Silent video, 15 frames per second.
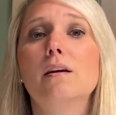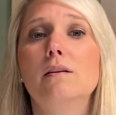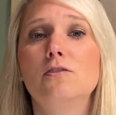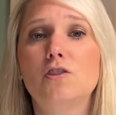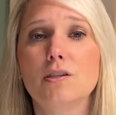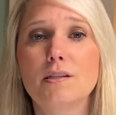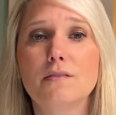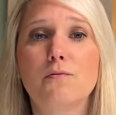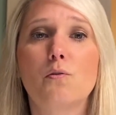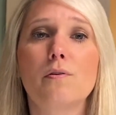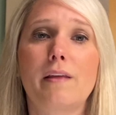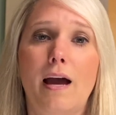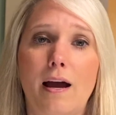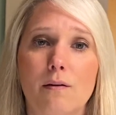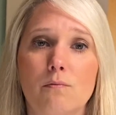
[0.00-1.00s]
just for
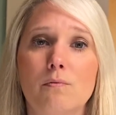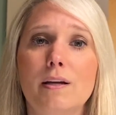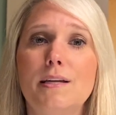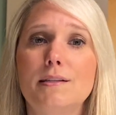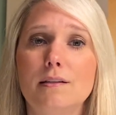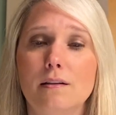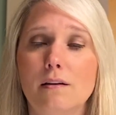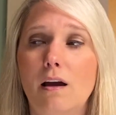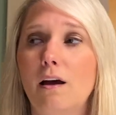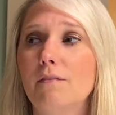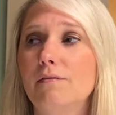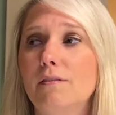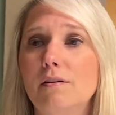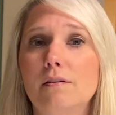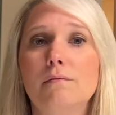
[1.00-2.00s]
that reason
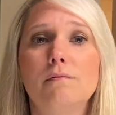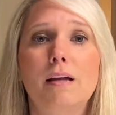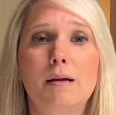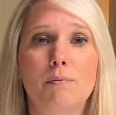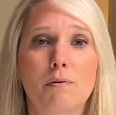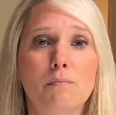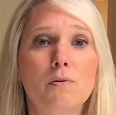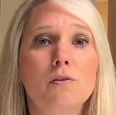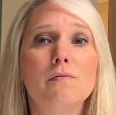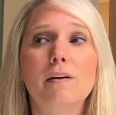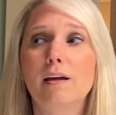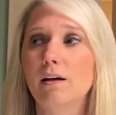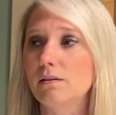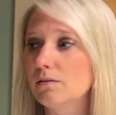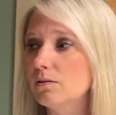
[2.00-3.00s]
of the labor
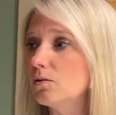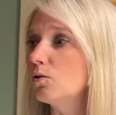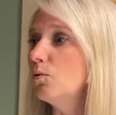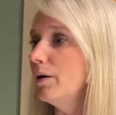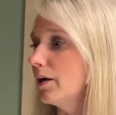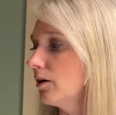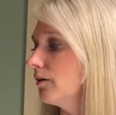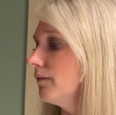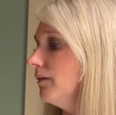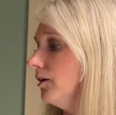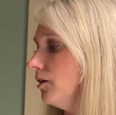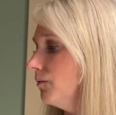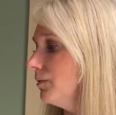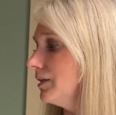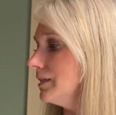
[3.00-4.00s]
moving a little quicker than
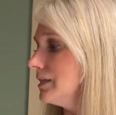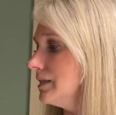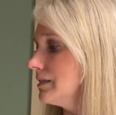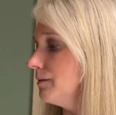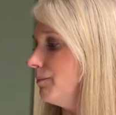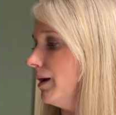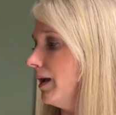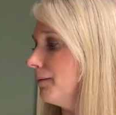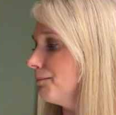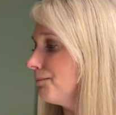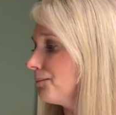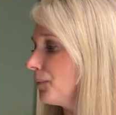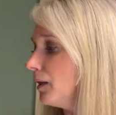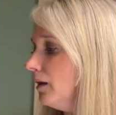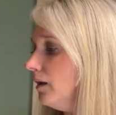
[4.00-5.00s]
you would anticipate.
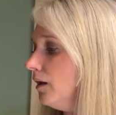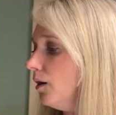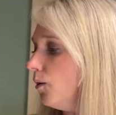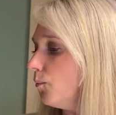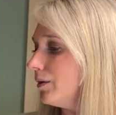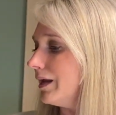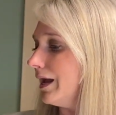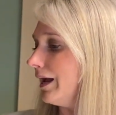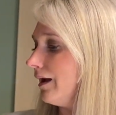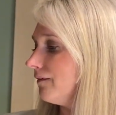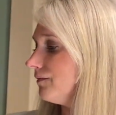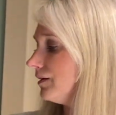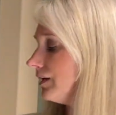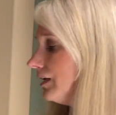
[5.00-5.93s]
We have in